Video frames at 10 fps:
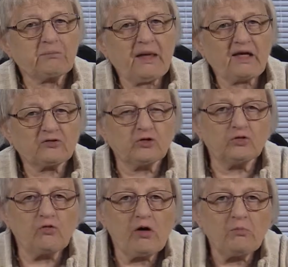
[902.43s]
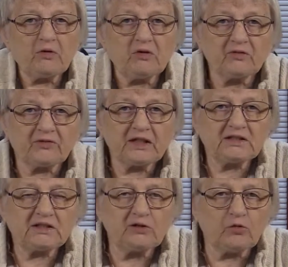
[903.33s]
back to normal, they
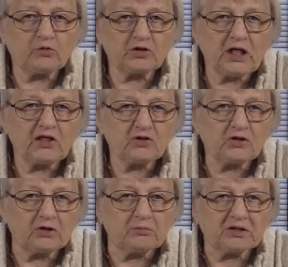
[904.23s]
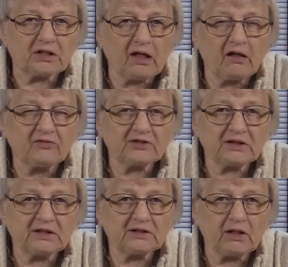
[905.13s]
see no change in themselves.
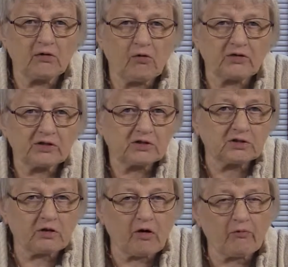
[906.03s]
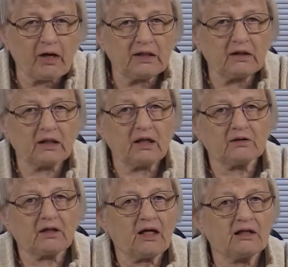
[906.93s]
They see, oh, this is all right. I
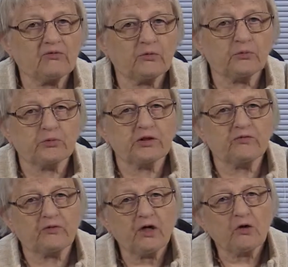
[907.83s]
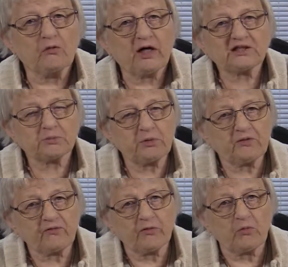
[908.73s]
got kind of a brief
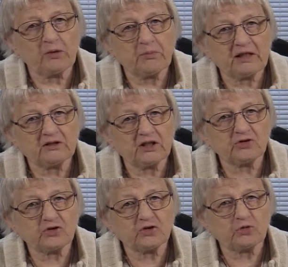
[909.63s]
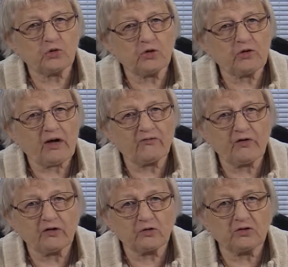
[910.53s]
respite from what my tensions were. I
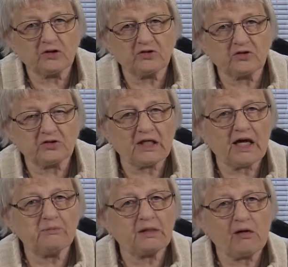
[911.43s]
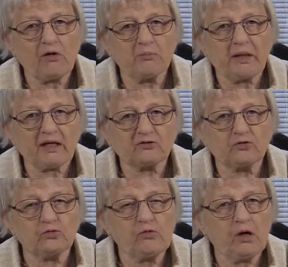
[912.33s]
felt good at the time. Now I'm back
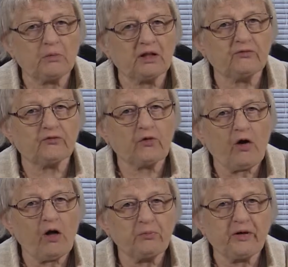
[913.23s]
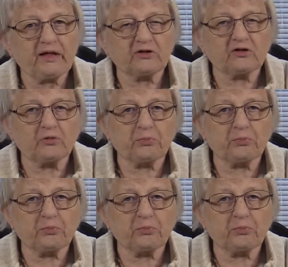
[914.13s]
to normal. And for all practical